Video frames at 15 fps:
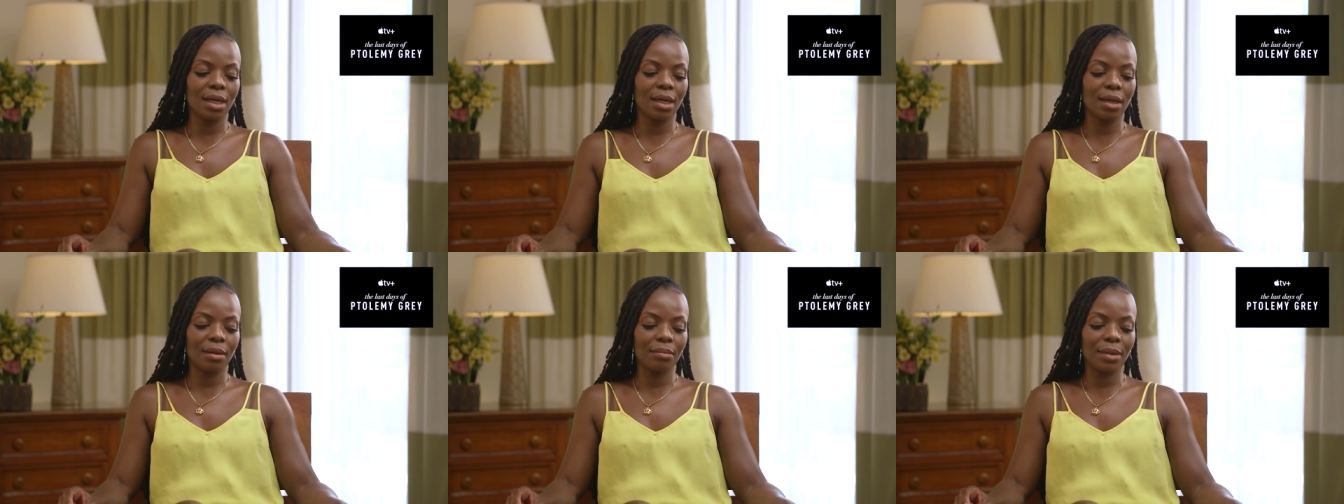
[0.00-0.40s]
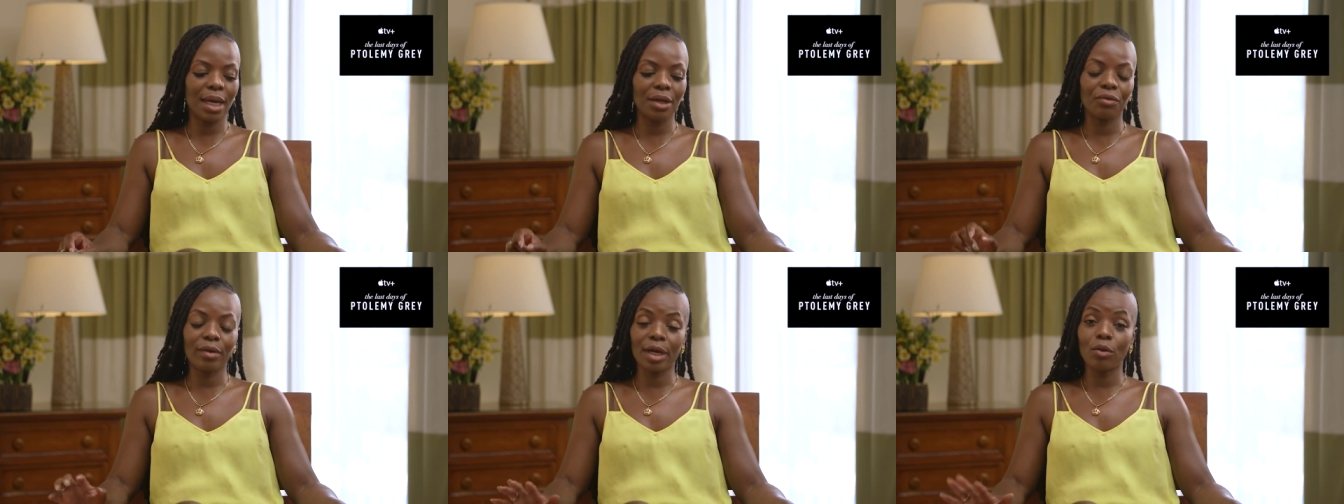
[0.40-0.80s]
Um,
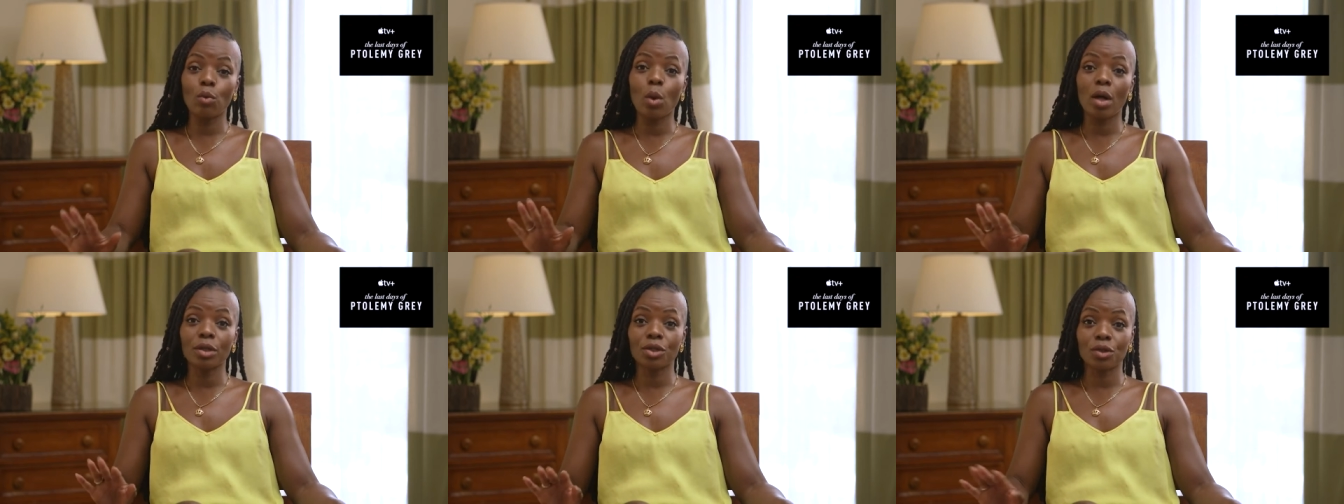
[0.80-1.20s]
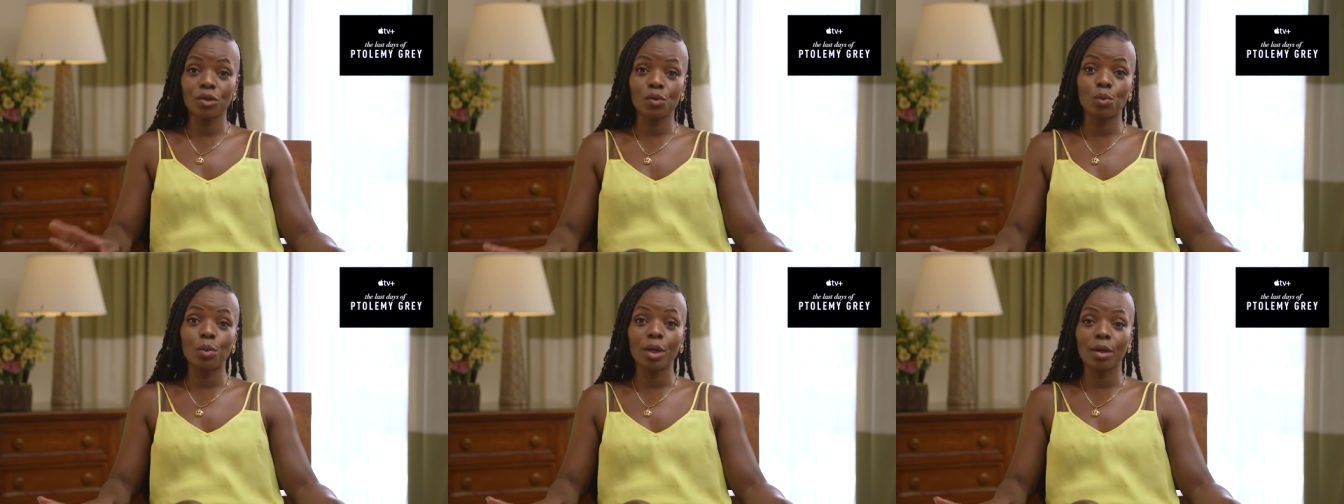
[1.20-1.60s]
I'd read
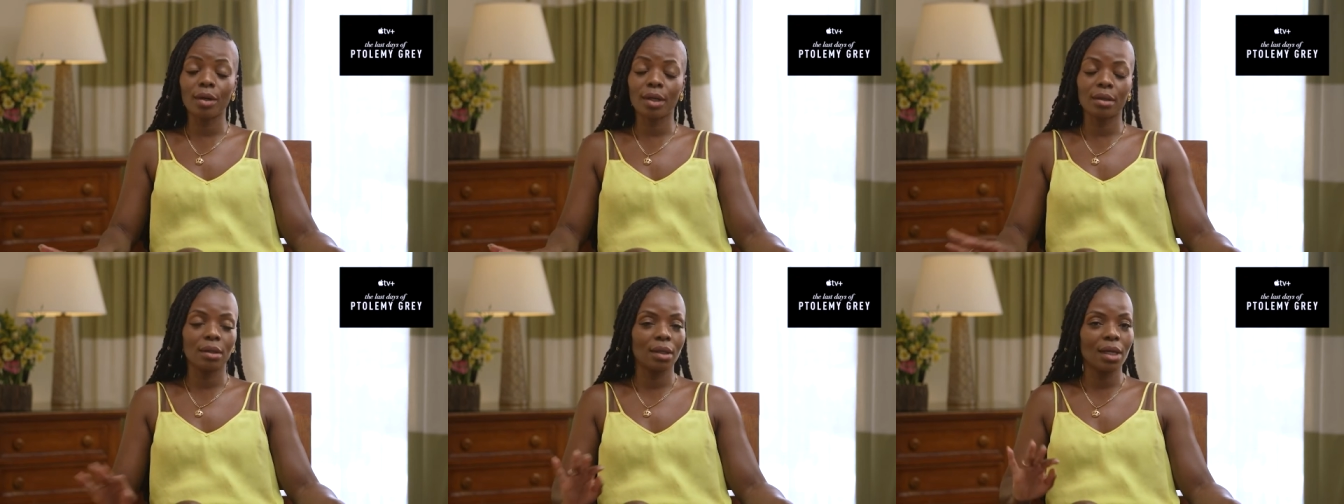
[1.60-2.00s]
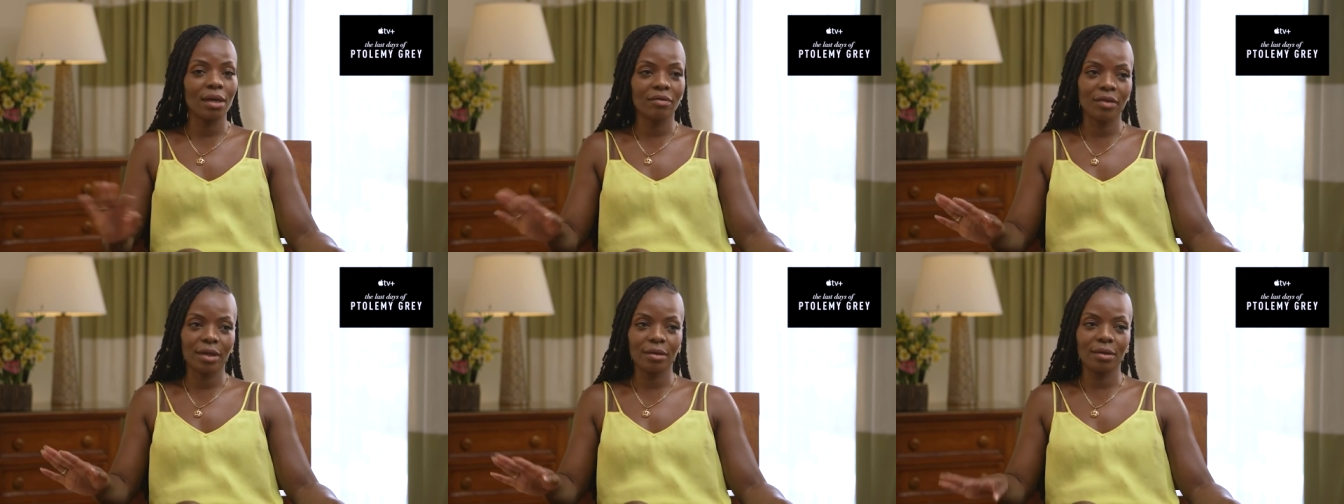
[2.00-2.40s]
Walter's work,
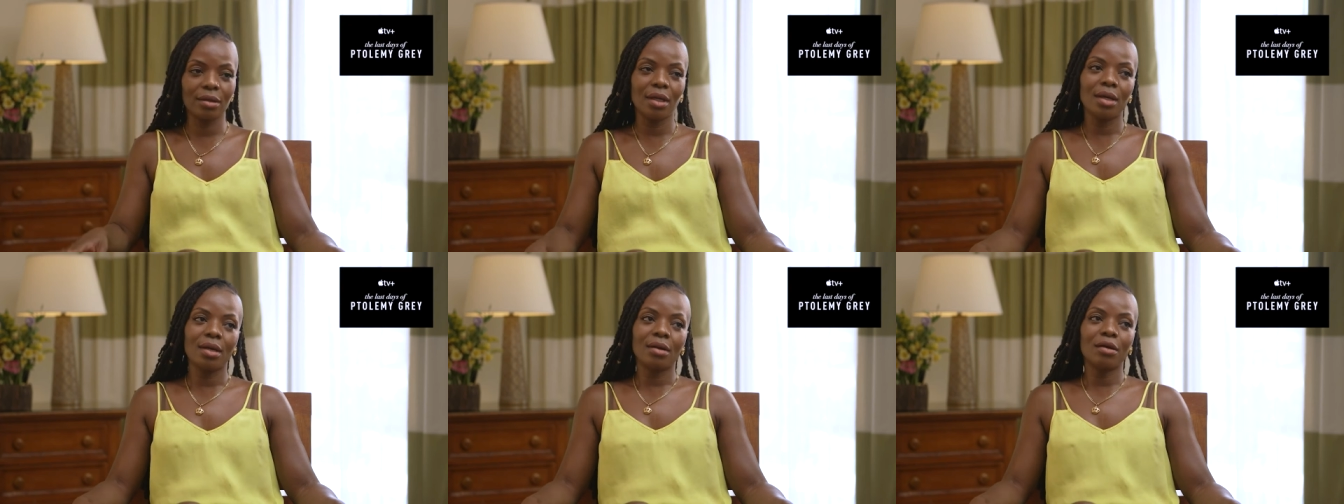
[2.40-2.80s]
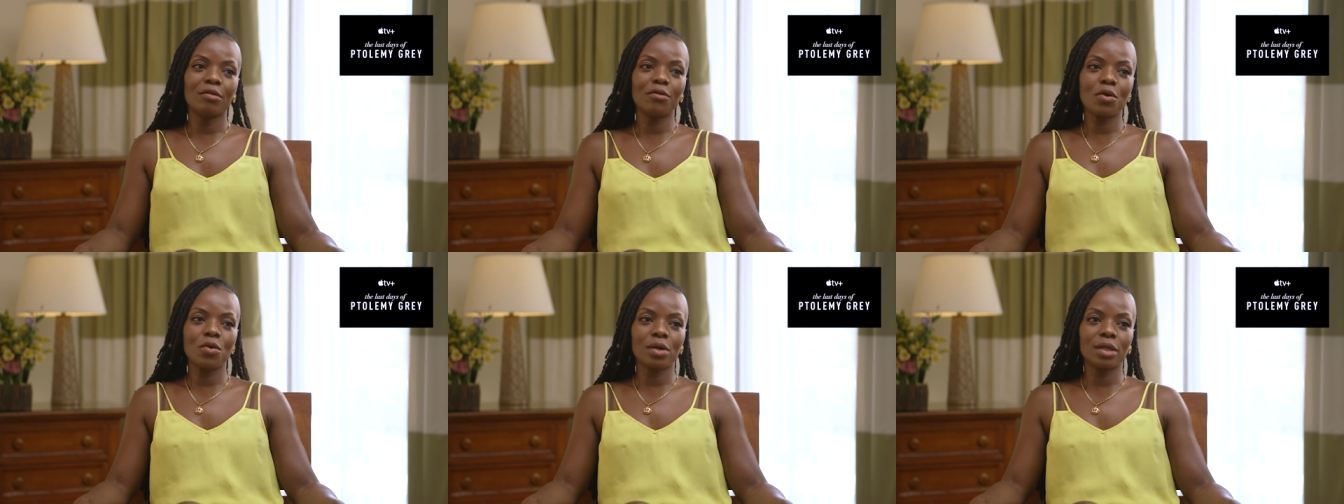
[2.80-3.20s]
love it,
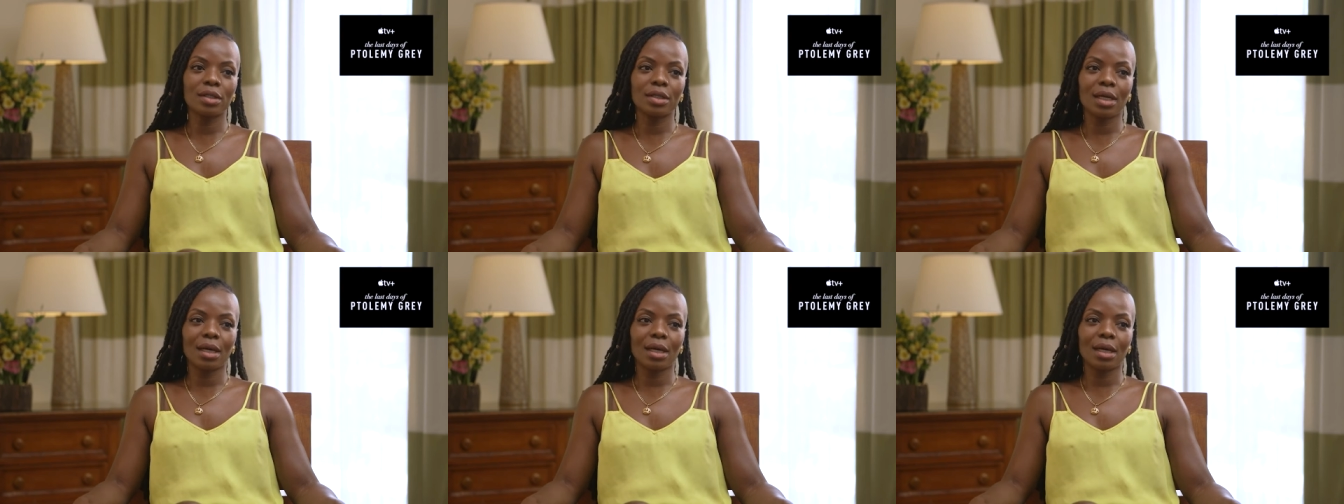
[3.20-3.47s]
of course.